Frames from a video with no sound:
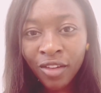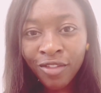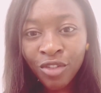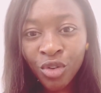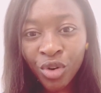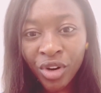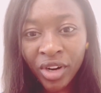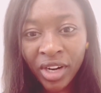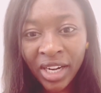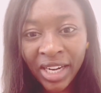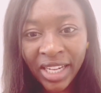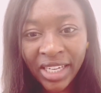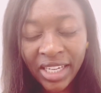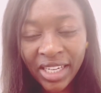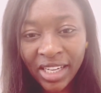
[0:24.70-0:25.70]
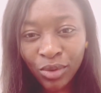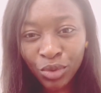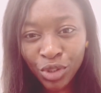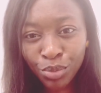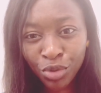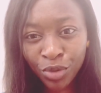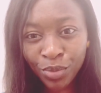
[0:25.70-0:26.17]
for a lady that
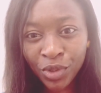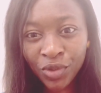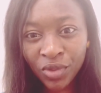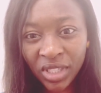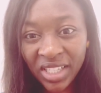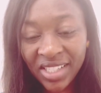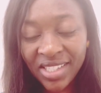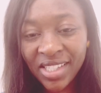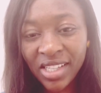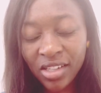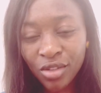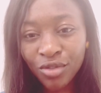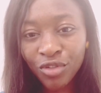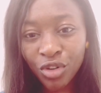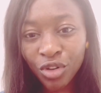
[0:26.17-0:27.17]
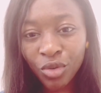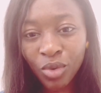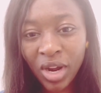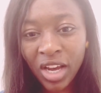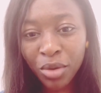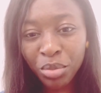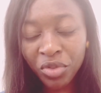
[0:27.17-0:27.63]
was purposefully single for a
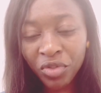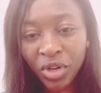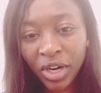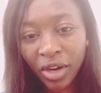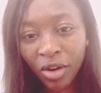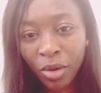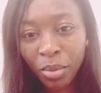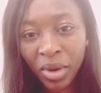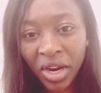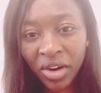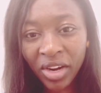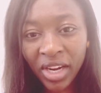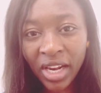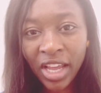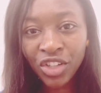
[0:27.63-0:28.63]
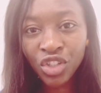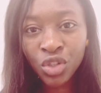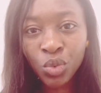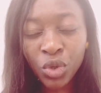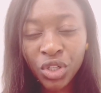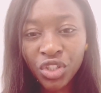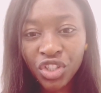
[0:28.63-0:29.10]
while before I got married, I
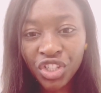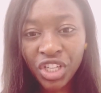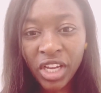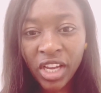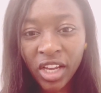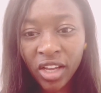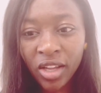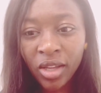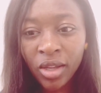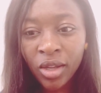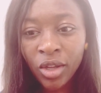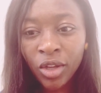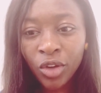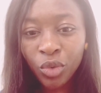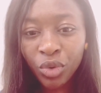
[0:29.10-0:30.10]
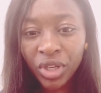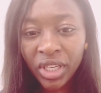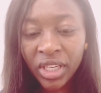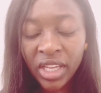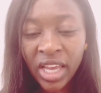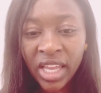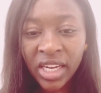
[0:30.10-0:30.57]
just want to share
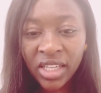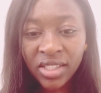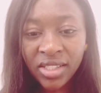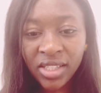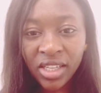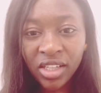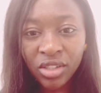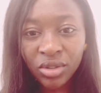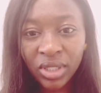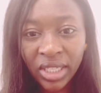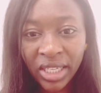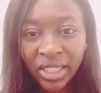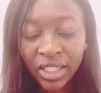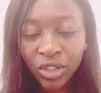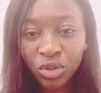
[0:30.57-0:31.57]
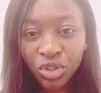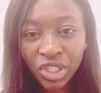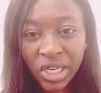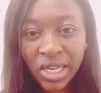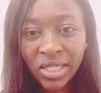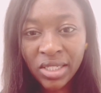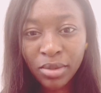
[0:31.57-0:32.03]
with any single lady or
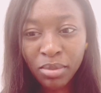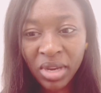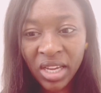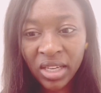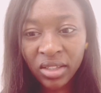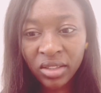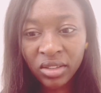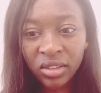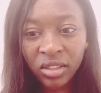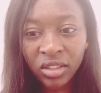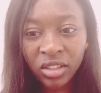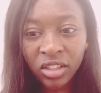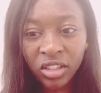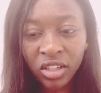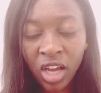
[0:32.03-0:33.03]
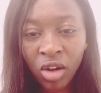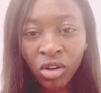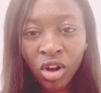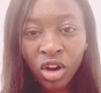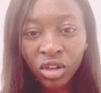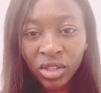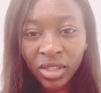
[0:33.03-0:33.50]
gentleman, I'll
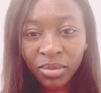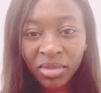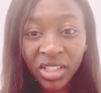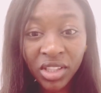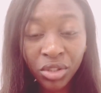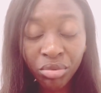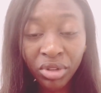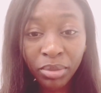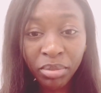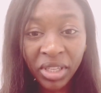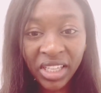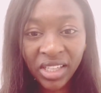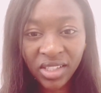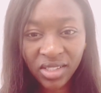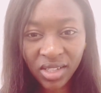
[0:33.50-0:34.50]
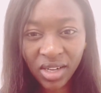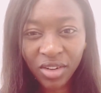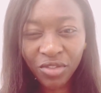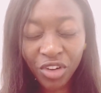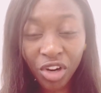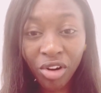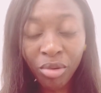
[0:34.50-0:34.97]
call them the 3 P's that are
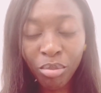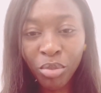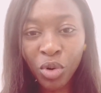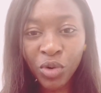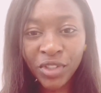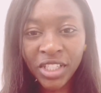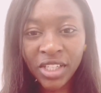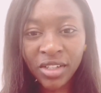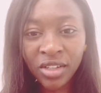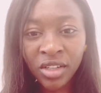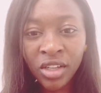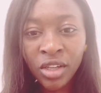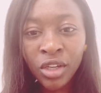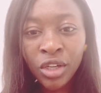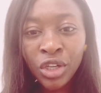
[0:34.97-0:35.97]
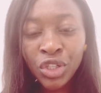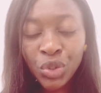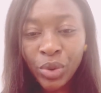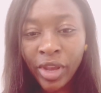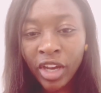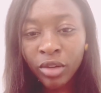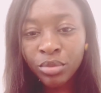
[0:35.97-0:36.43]
very important
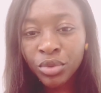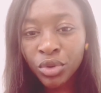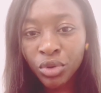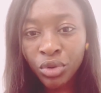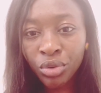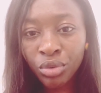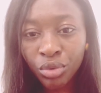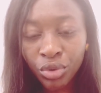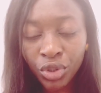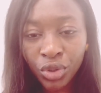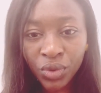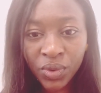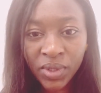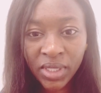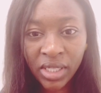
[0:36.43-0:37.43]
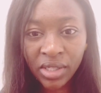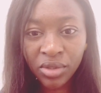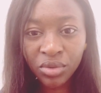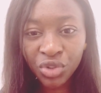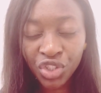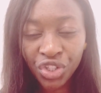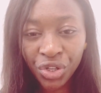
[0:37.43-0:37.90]
to help you through your
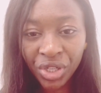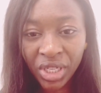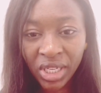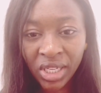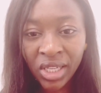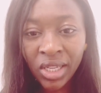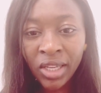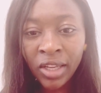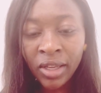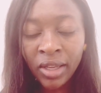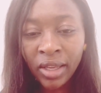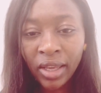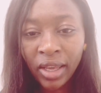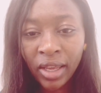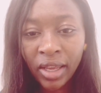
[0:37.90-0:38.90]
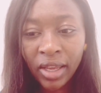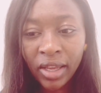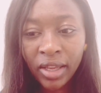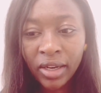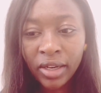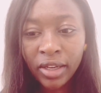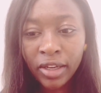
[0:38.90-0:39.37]
single journey.
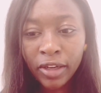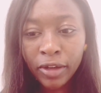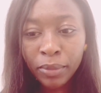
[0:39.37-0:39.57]
And